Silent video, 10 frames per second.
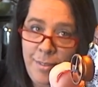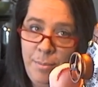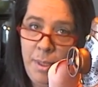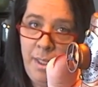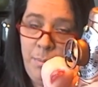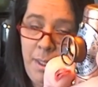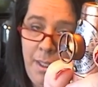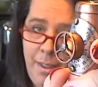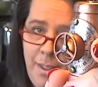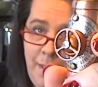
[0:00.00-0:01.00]
Believe me,
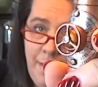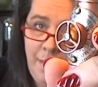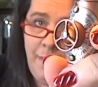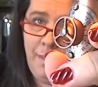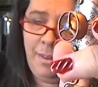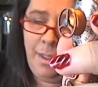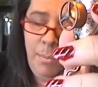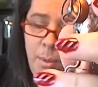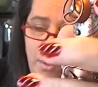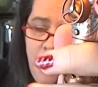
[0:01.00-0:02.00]
I broke it